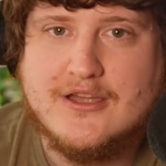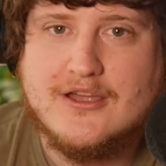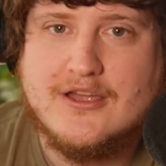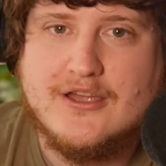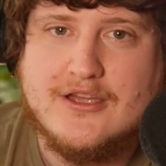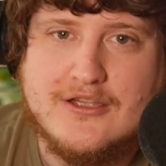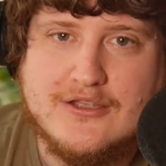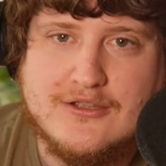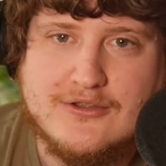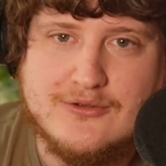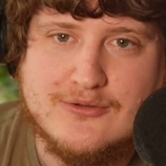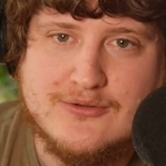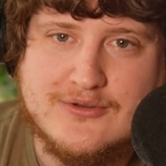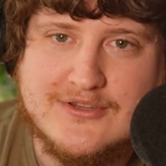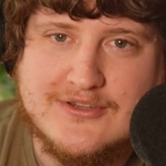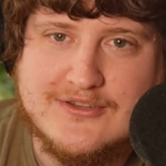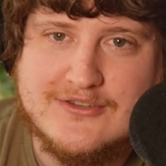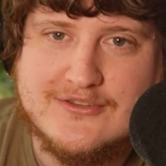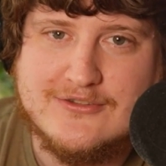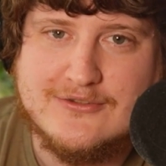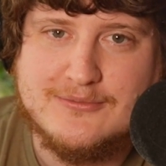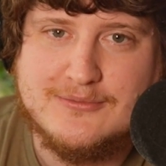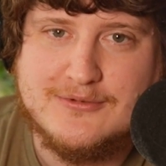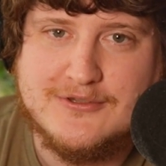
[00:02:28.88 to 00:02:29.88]
You need
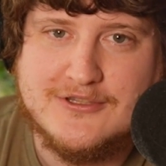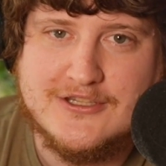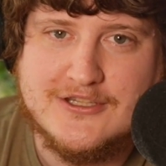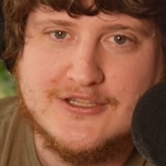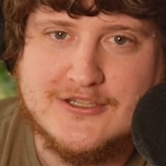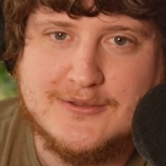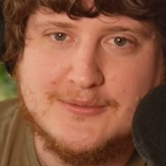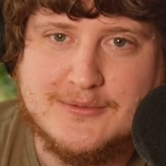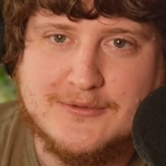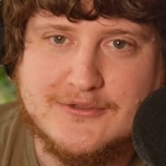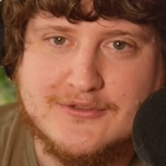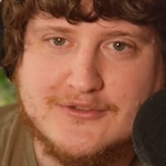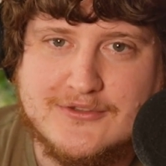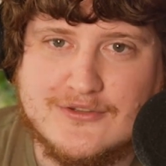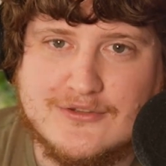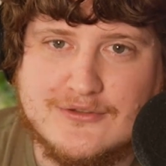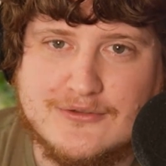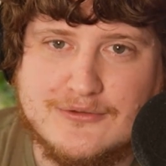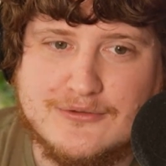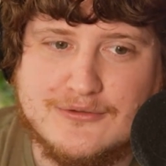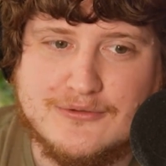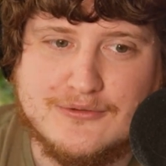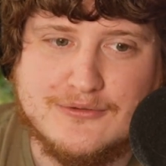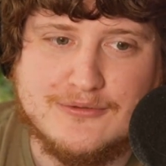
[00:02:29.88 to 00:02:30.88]
to be able
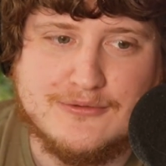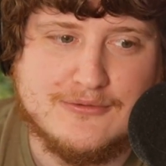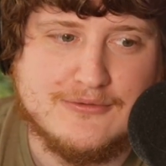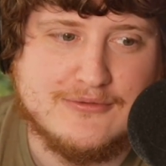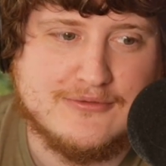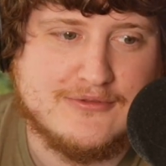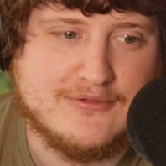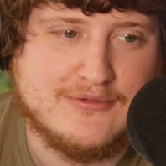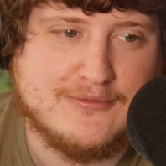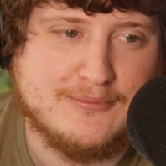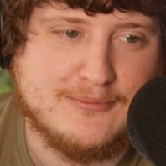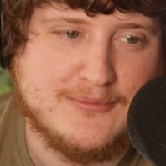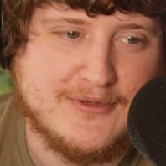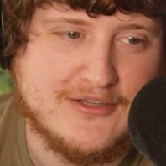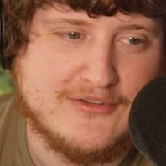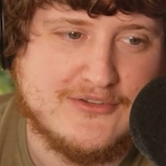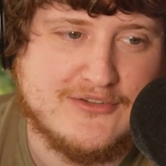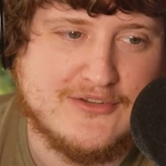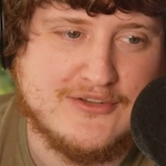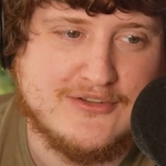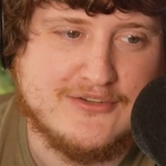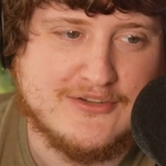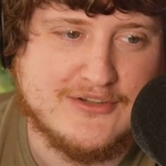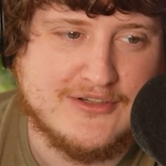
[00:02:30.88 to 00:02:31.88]
to
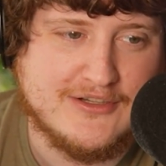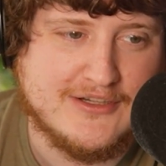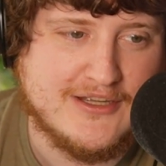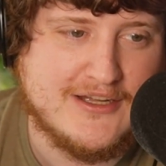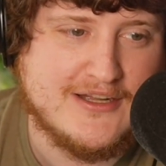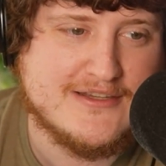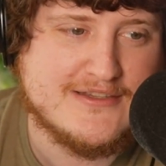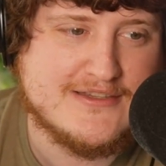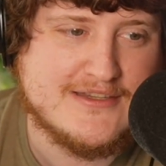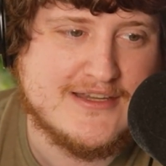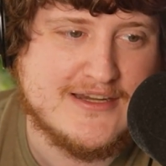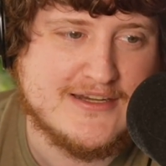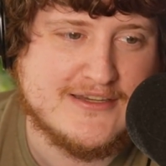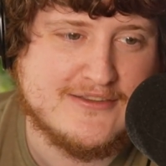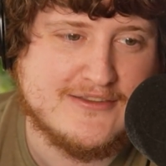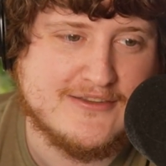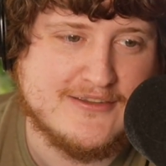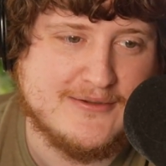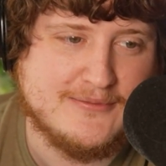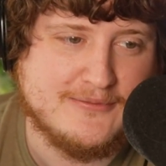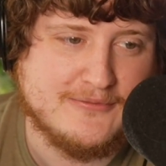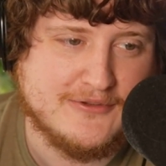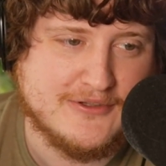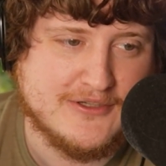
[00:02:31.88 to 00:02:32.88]
message and contact
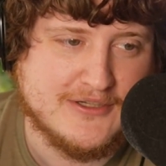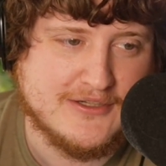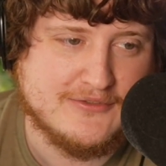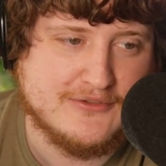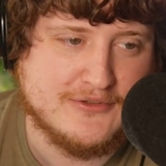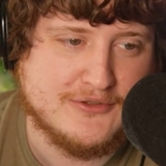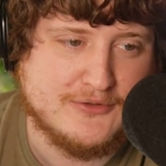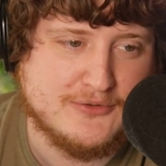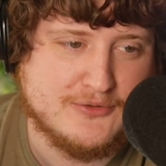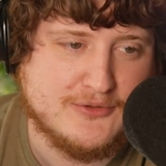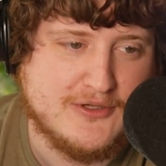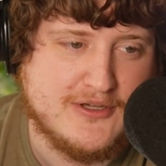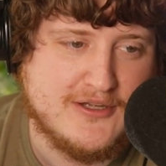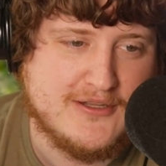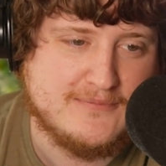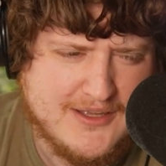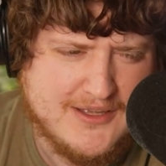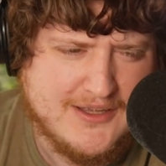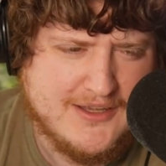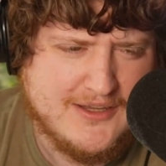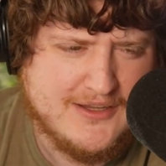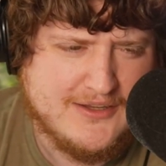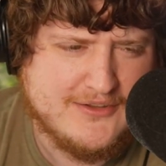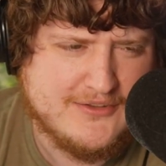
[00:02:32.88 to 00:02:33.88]
them whenever you want.
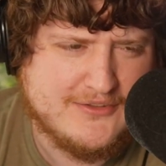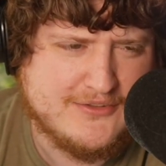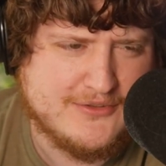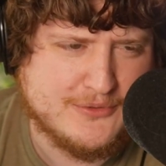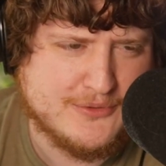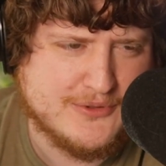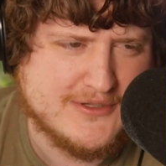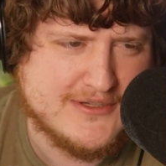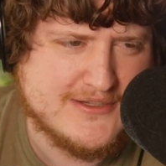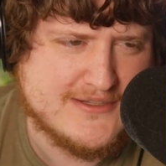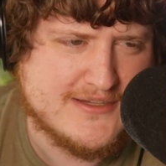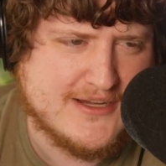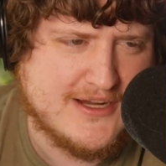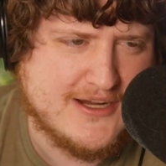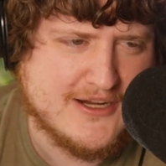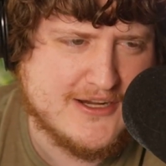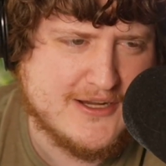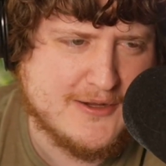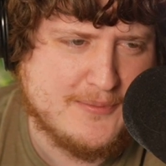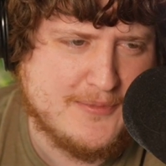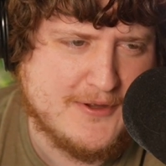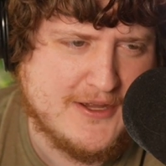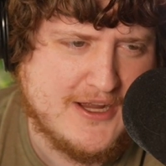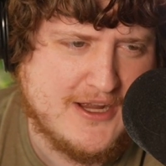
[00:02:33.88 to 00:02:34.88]
So we're going to talk
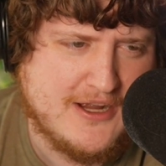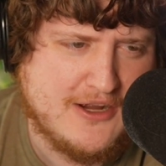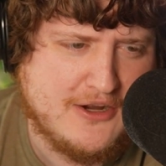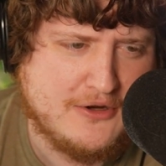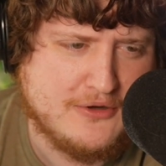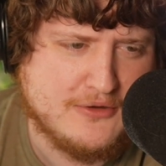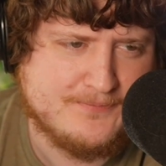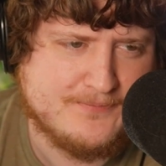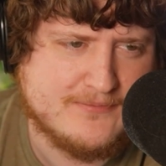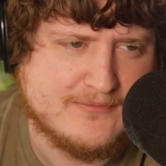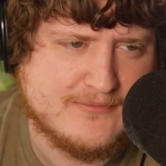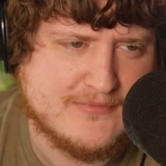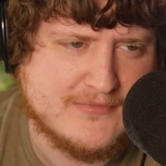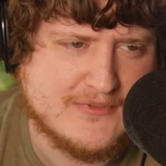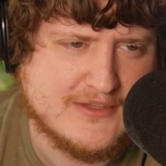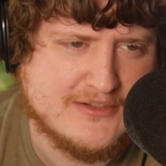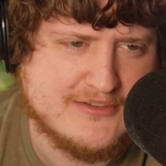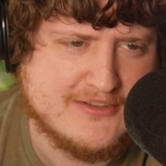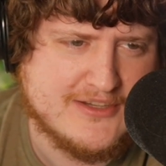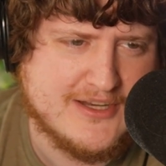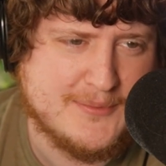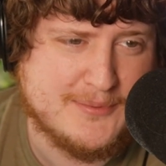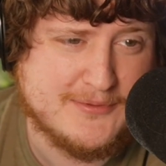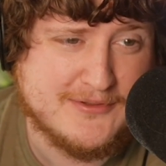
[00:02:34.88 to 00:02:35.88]
about the
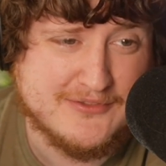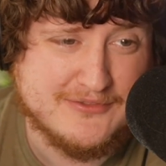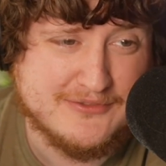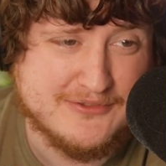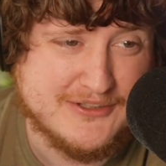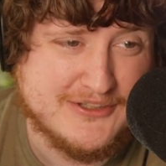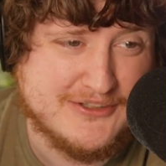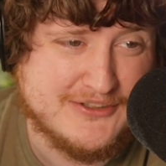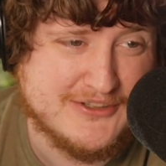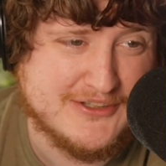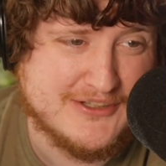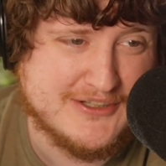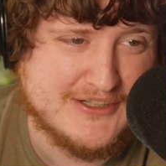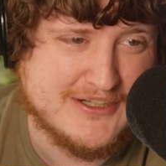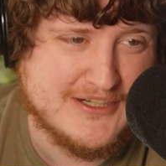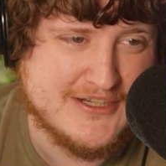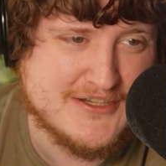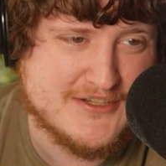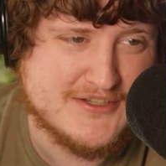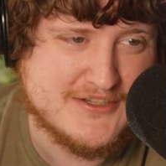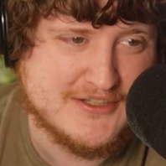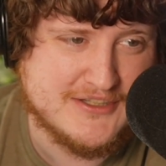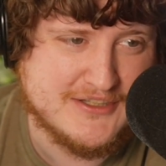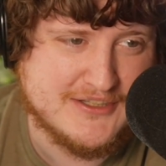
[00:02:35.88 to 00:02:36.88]
types of lead
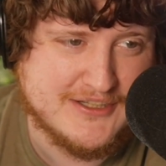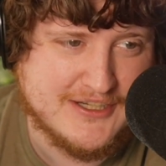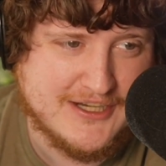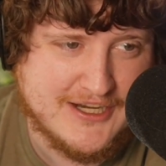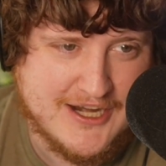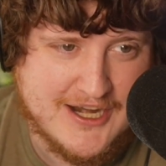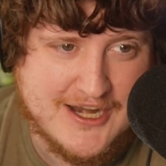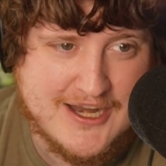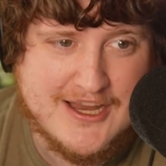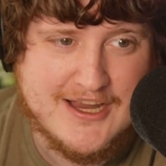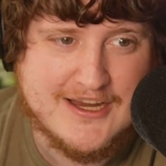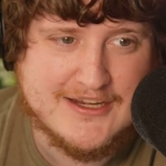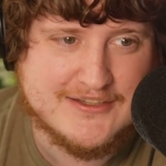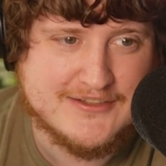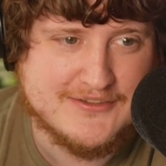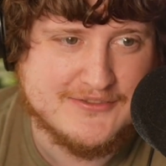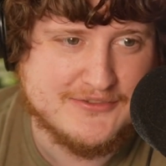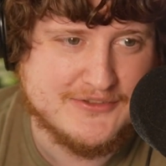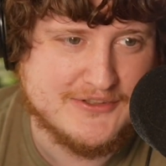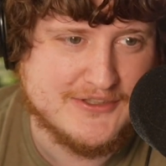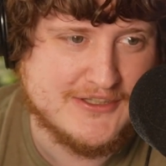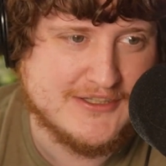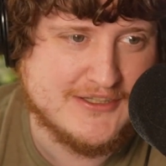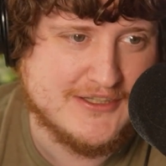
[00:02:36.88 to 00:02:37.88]
generation I
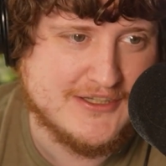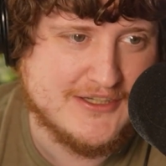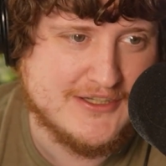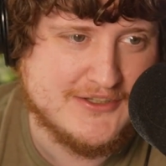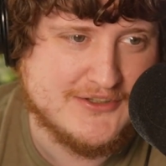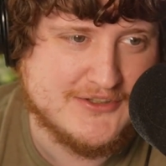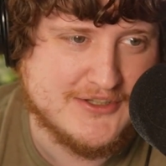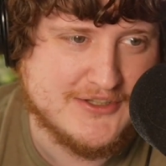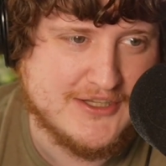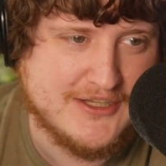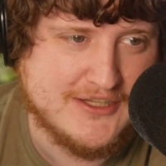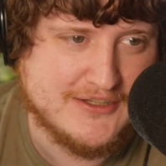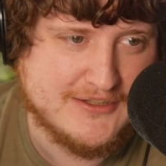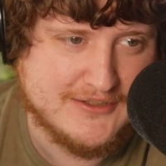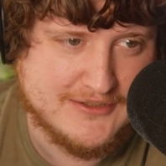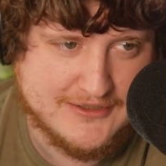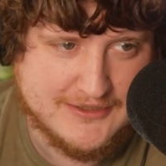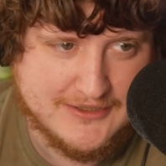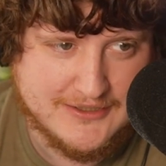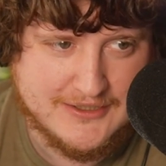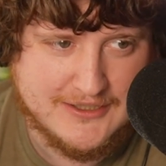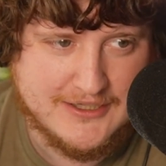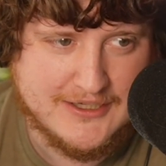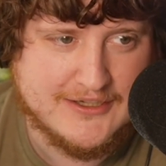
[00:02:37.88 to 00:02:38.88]
actively engage in and
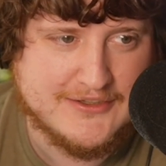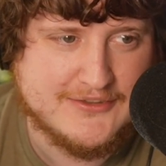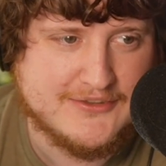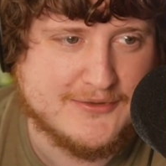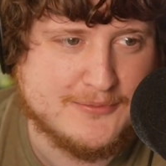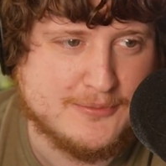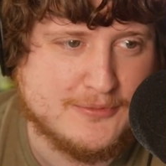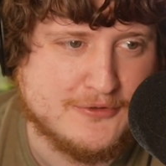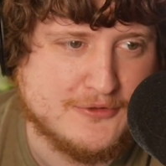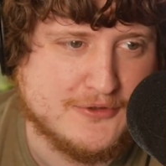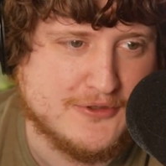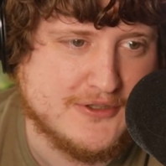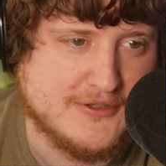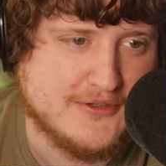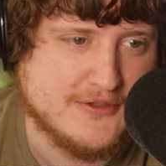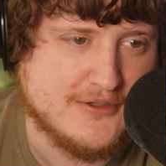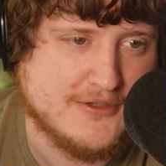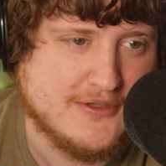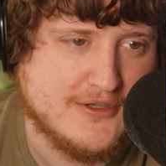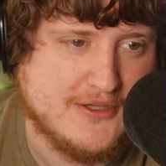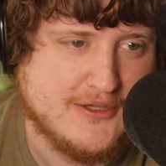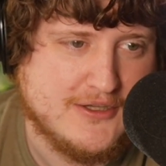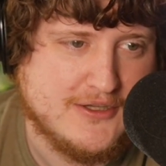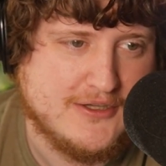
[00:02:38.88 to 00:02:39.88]
I support.
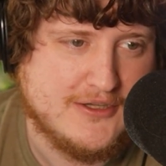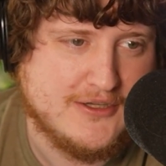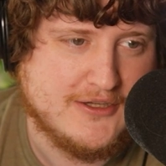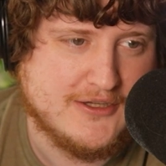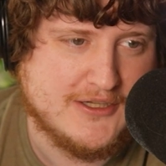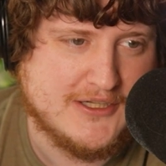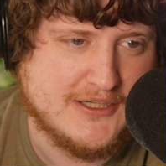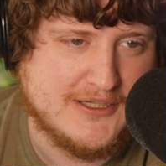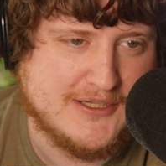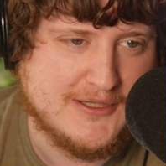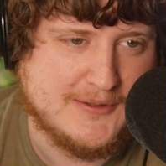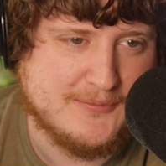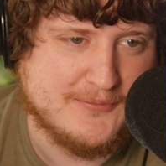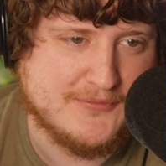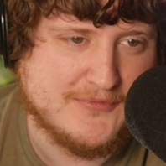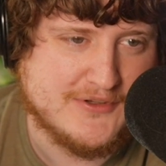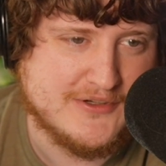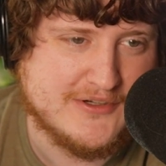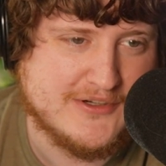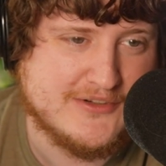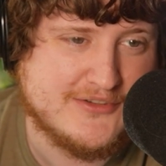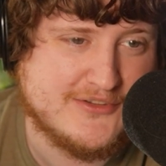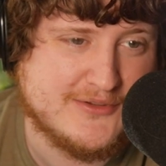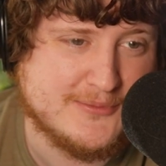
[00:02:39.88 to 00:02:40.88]

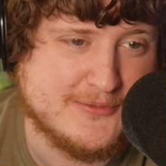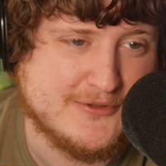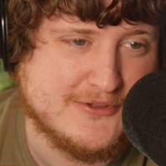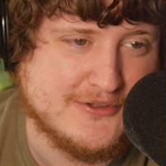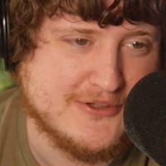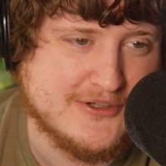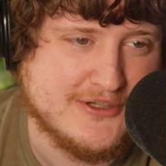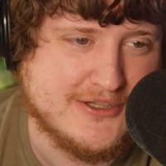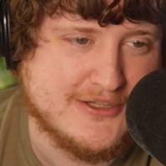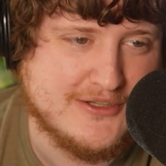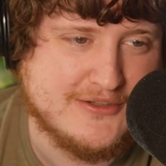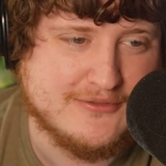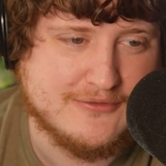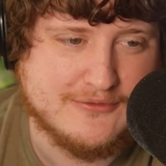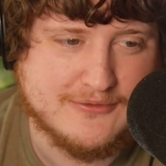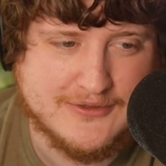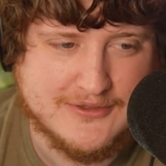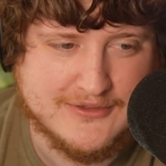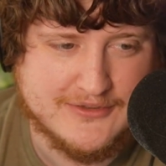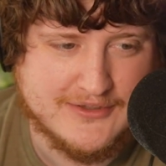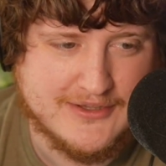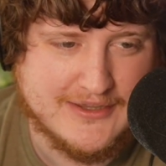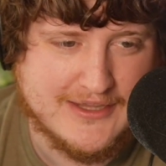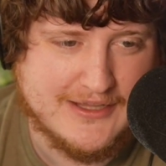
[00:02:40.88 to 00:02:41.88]
There are some good
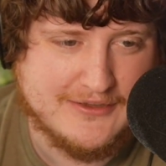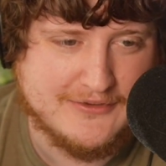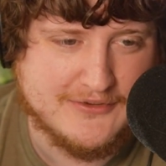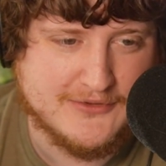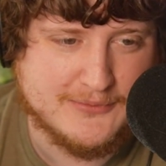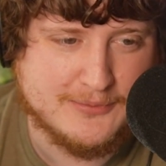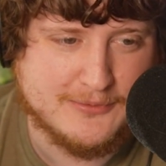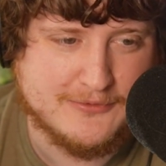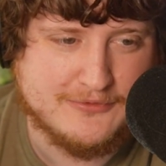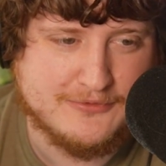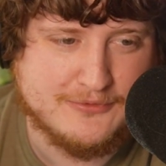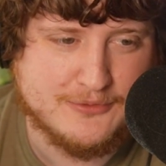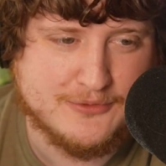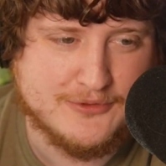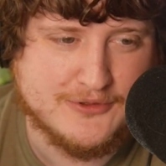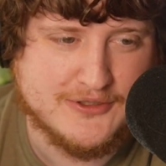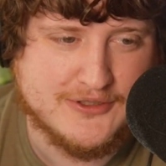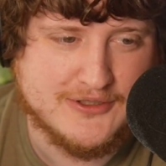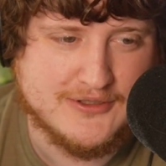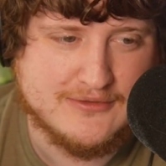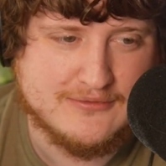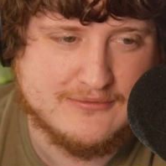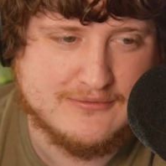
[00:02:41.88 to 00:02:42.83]
ones on that list before.